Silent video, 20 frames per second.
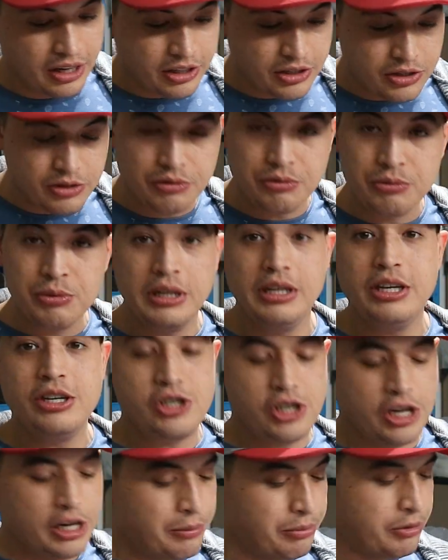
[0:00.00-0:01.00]
it's really
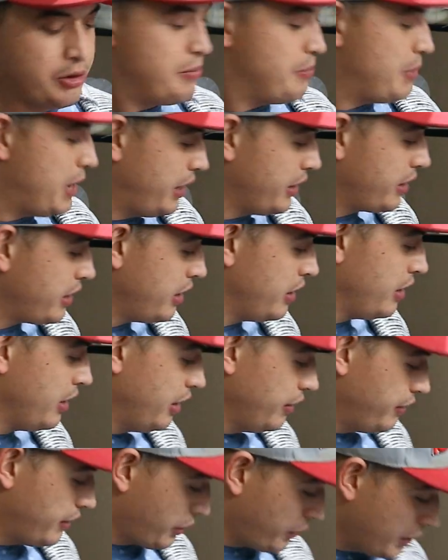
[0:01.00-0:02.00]
cheap to make.
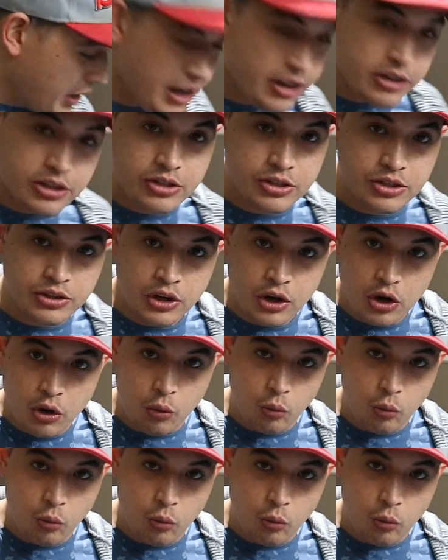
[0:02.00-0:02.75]
There is